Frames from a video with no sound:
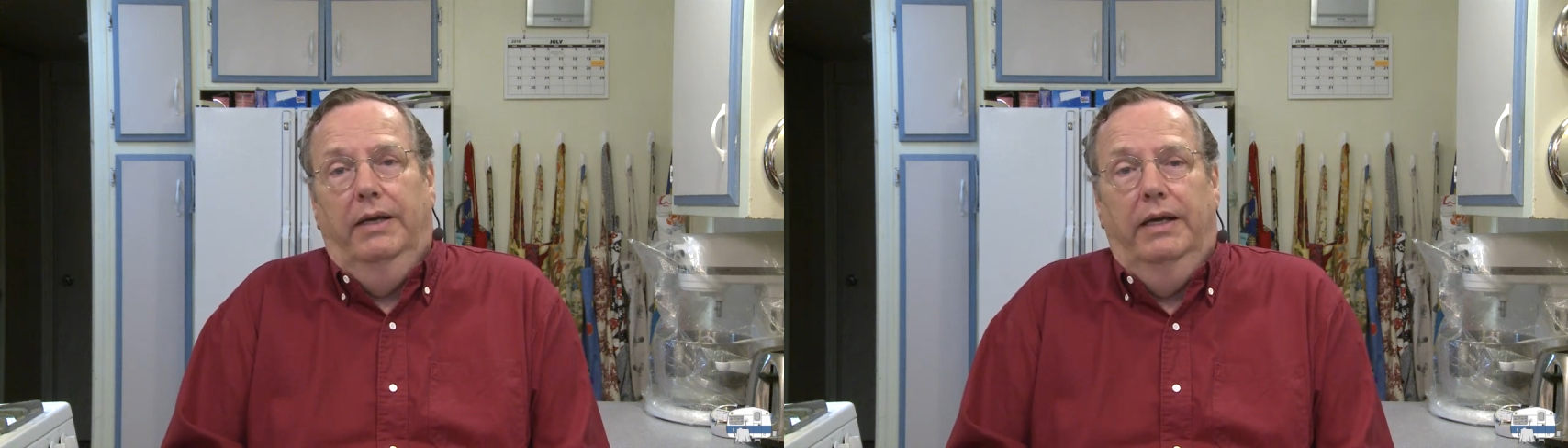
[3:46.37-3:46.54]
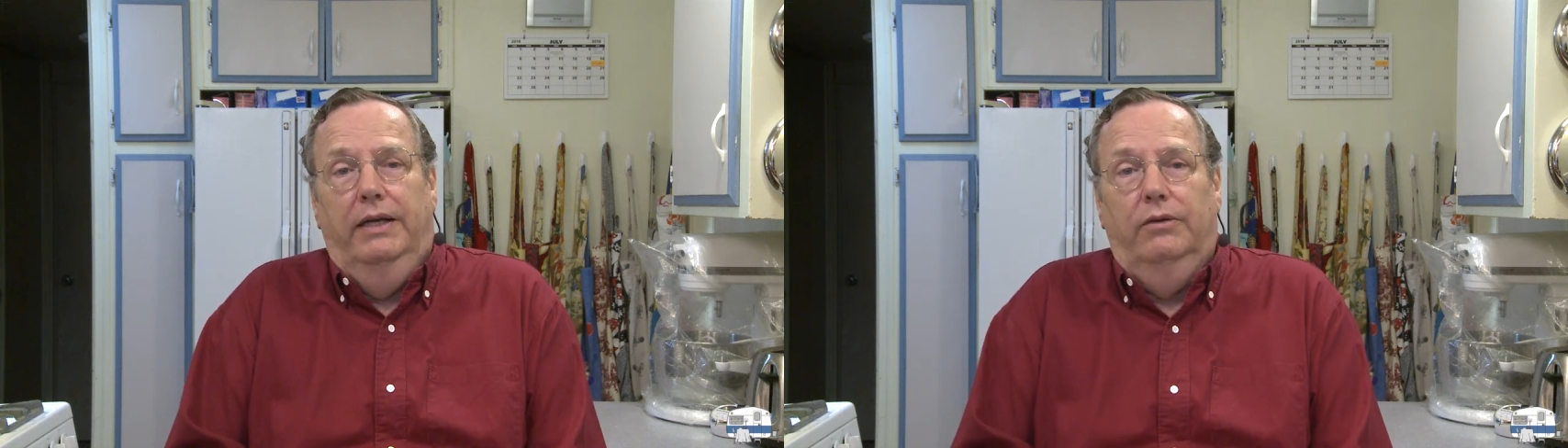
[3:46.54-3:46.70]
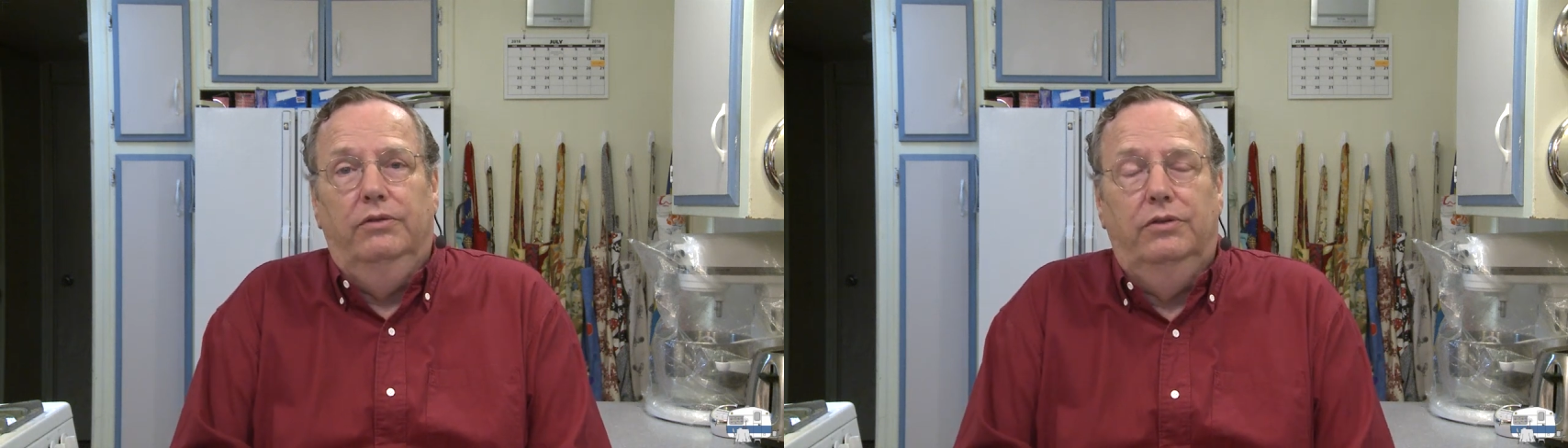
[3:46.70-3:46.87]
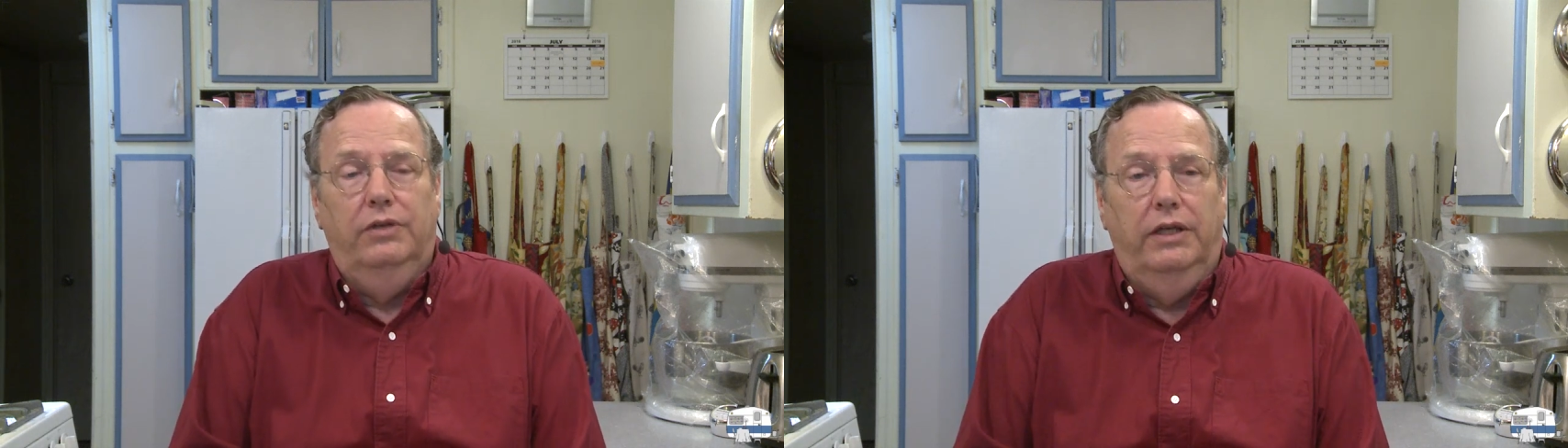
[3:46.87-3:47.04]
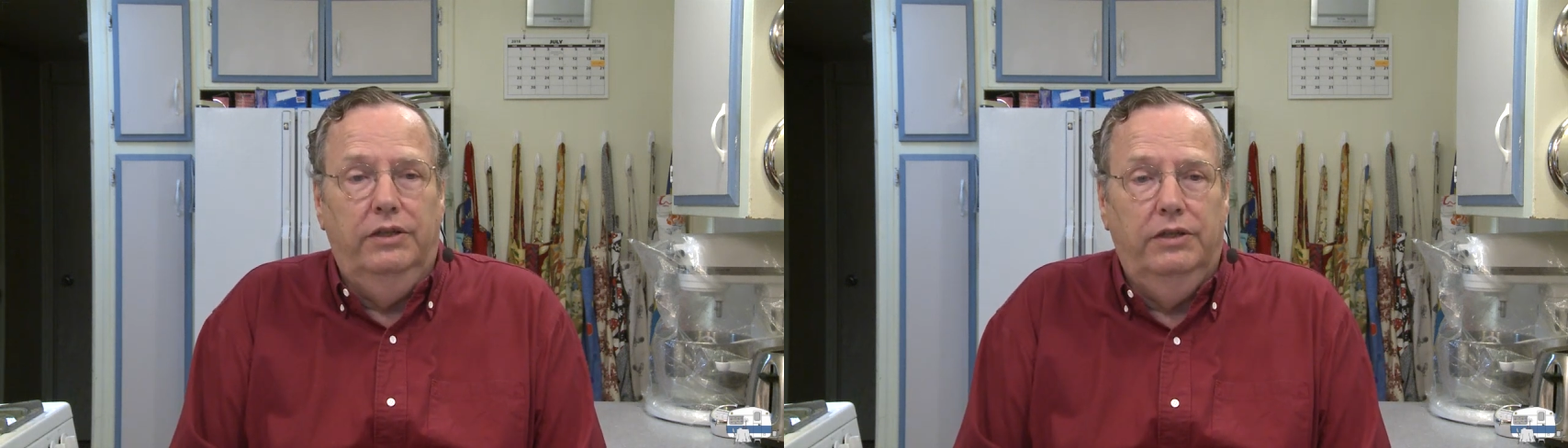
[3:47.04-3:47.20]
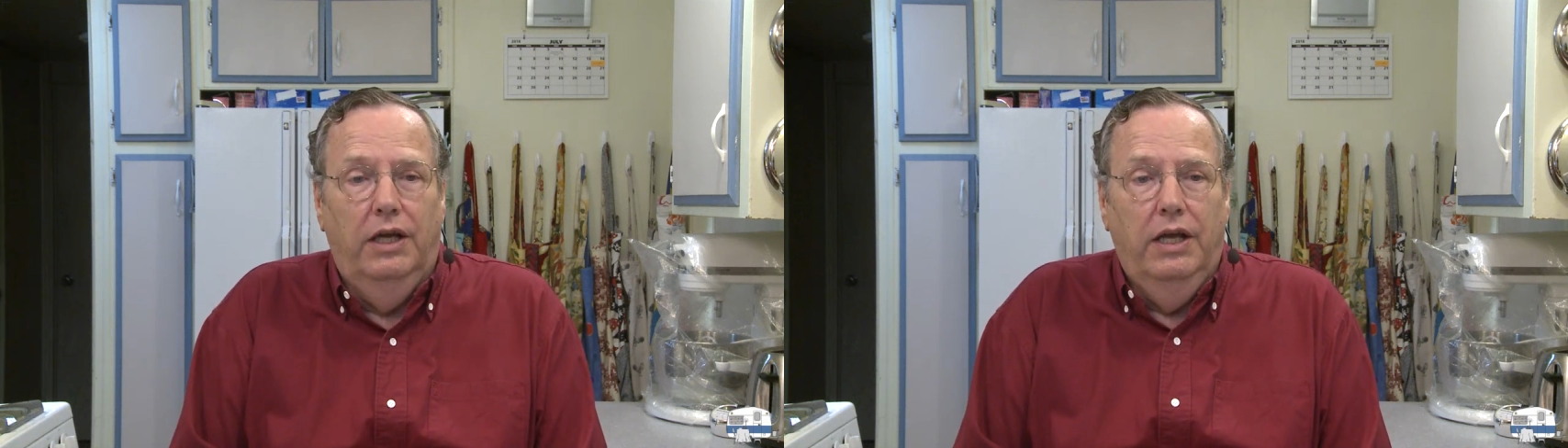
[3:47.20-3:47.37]
I don't
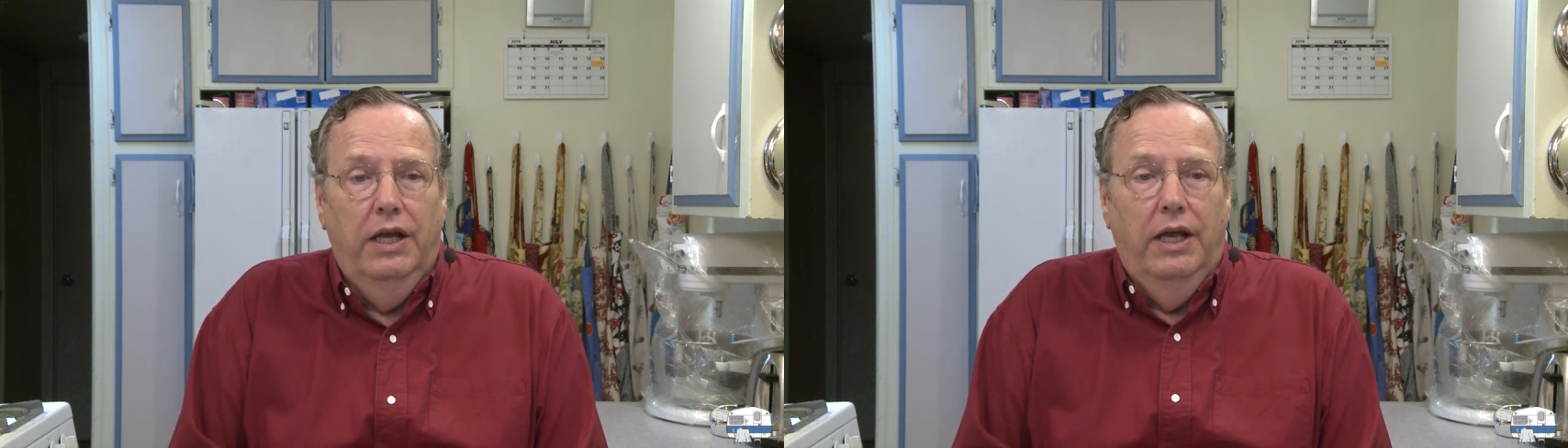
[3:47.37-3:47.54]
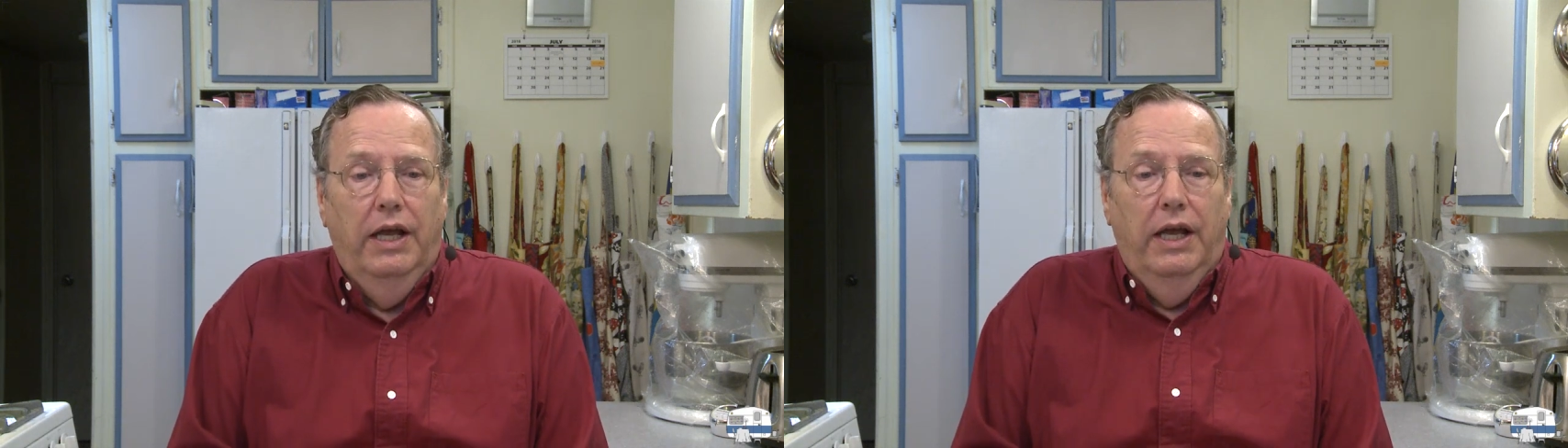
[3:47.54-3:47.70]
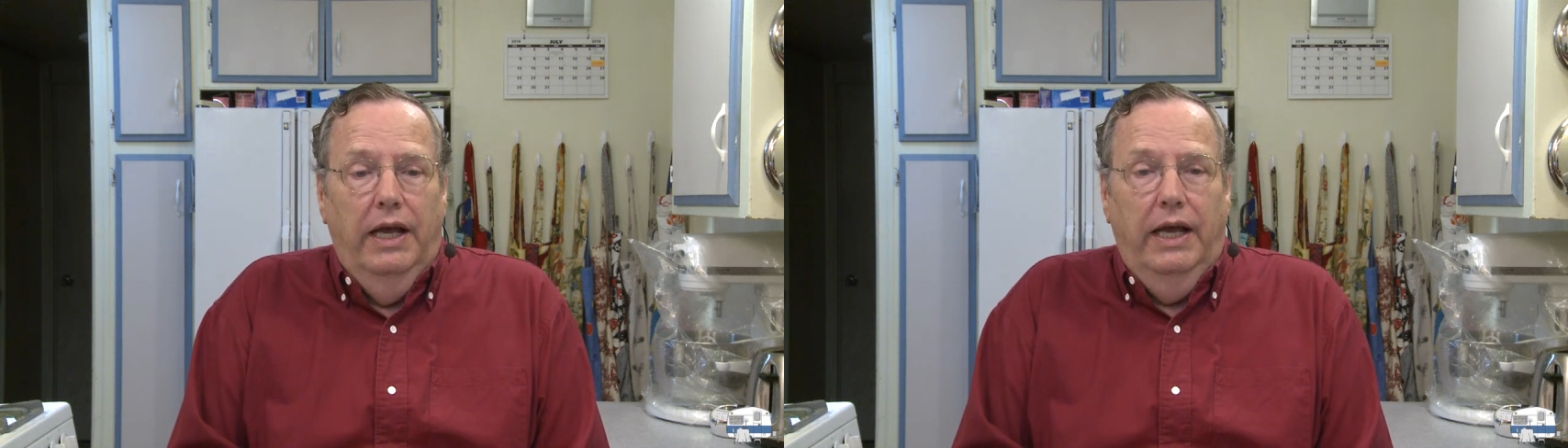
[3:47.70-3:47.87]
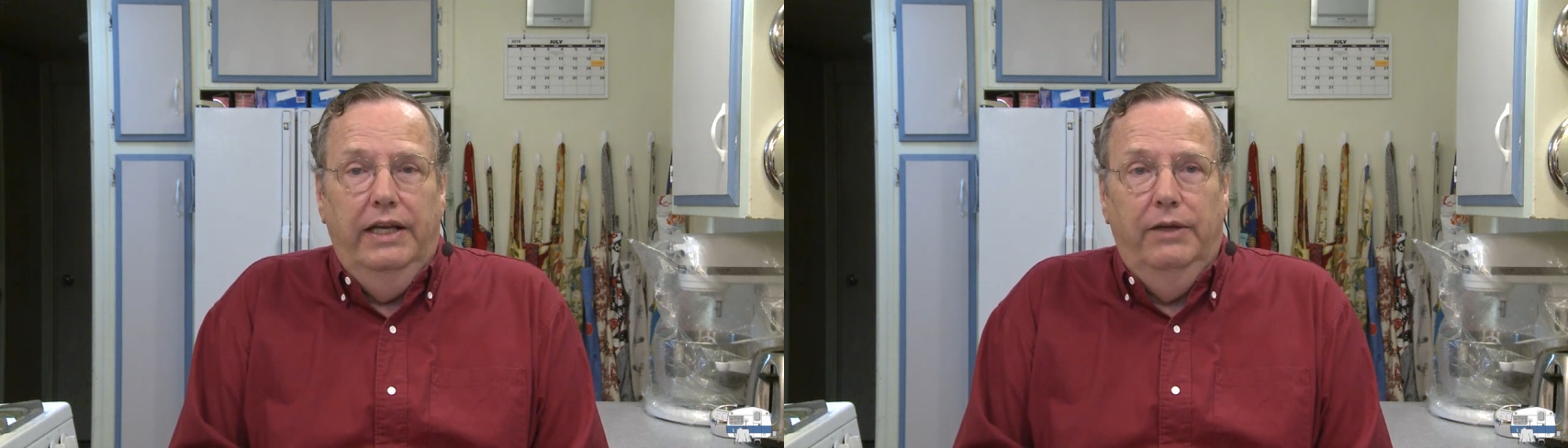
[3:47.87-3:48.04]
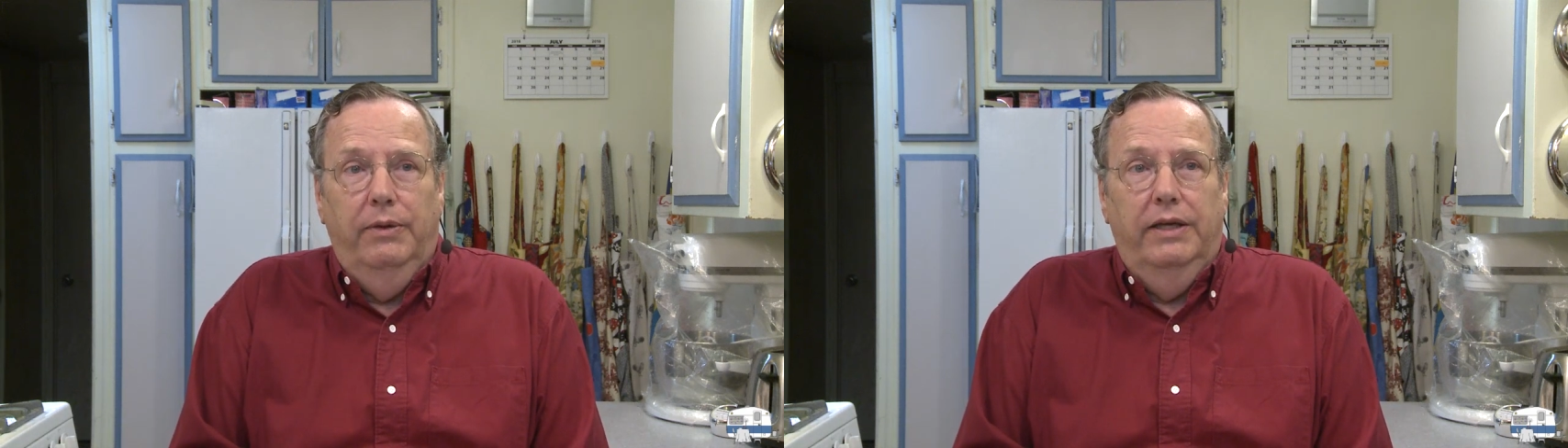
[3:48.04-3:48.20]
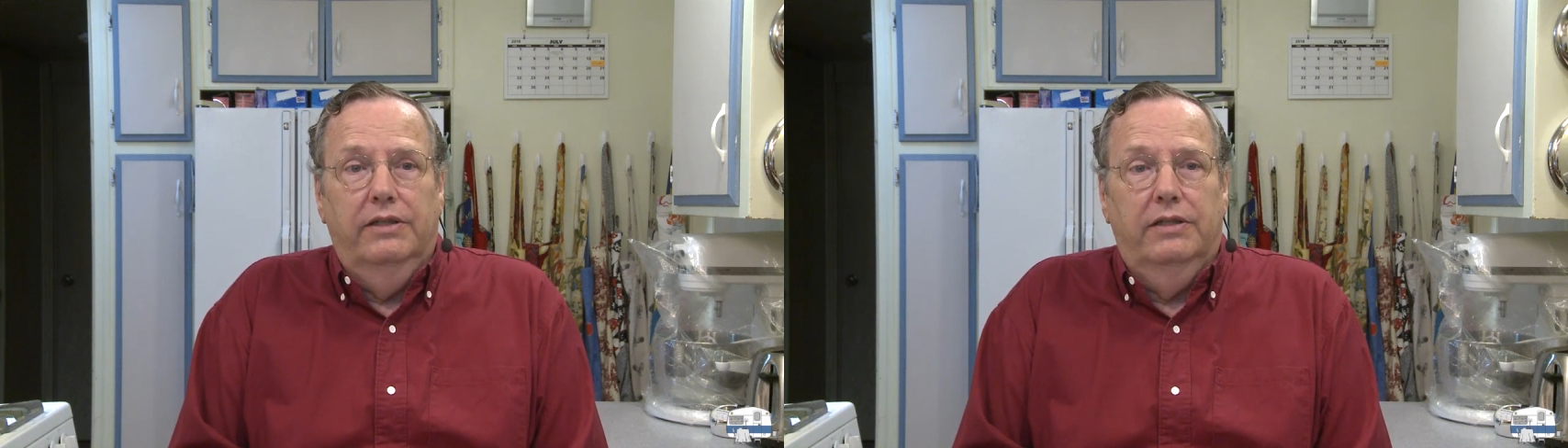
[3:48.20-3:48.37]
judge.
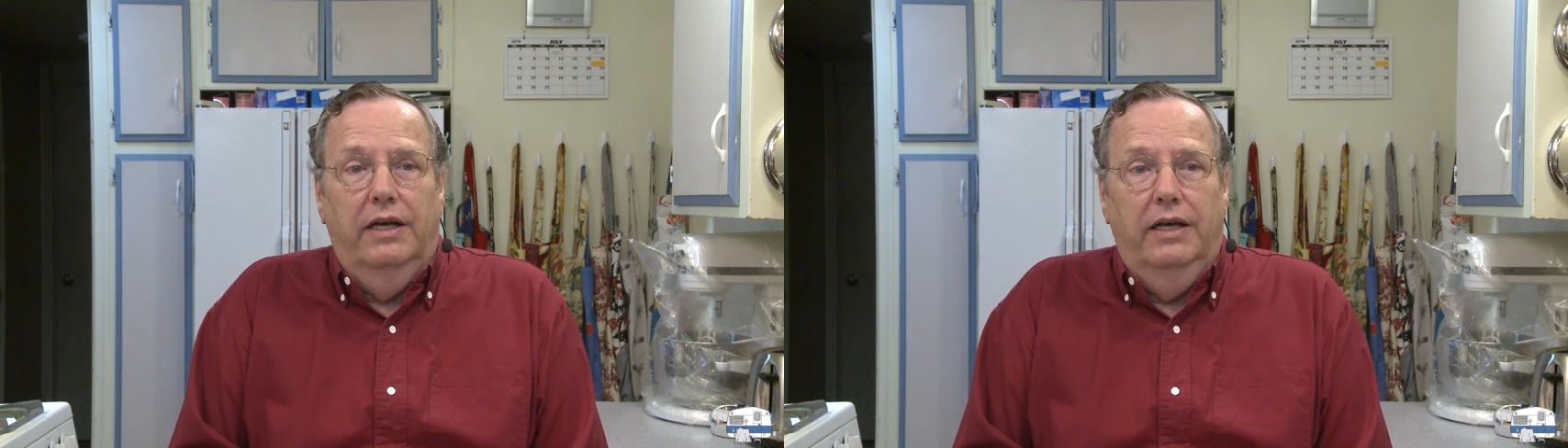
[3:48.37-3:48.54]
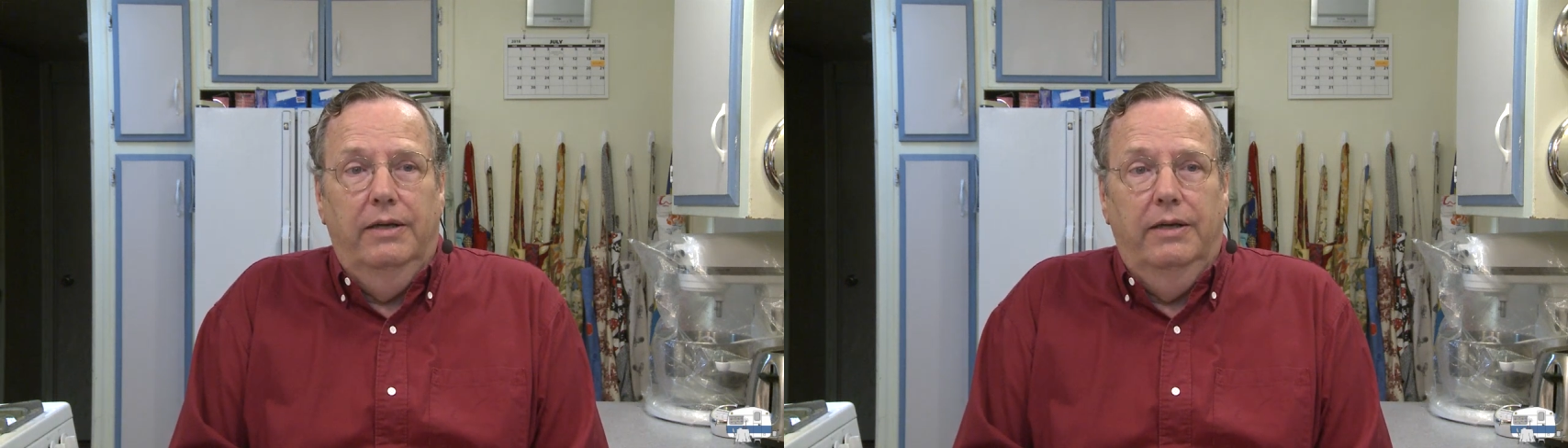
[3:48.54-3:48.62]
Anyways,